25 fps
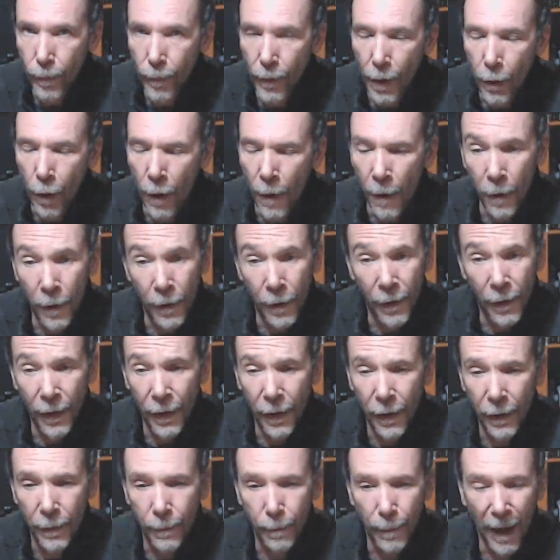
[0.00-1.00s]
Oh,
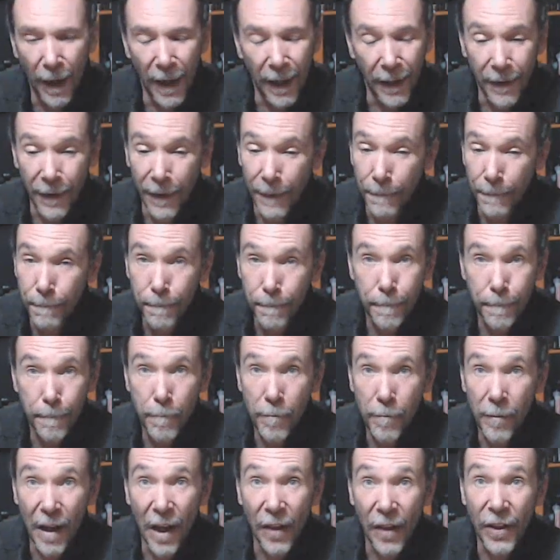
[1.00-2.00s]
man.
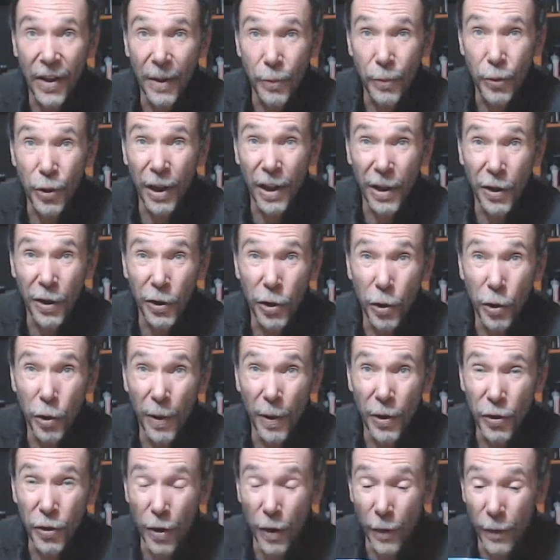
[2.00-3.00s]
I think I'm drinking too much
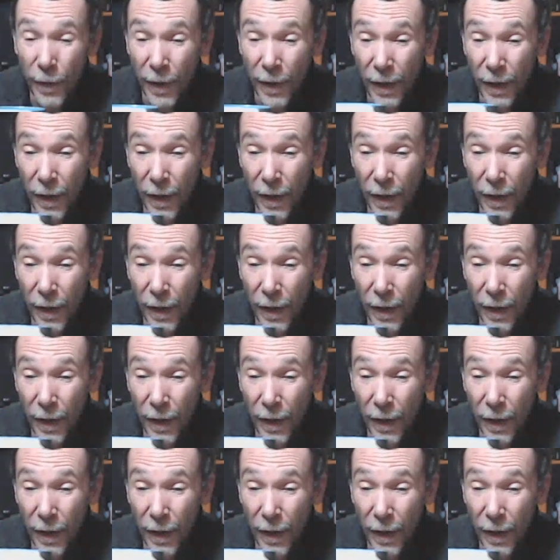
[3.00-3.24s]
coffee, though.